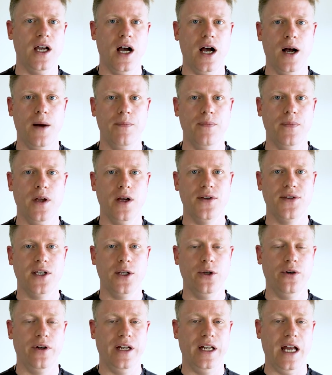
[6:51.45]
um, the
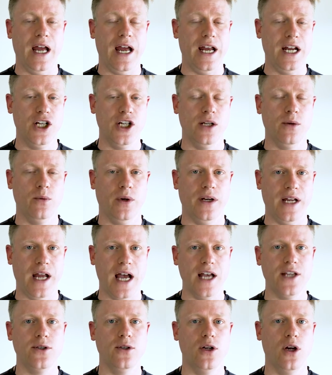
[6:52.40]
security agent when he
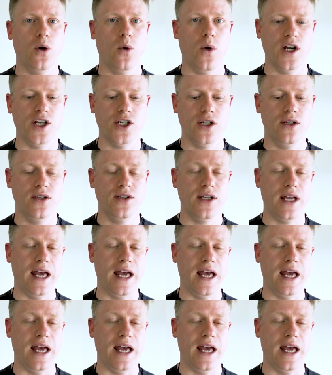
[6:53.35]
asks you the questions.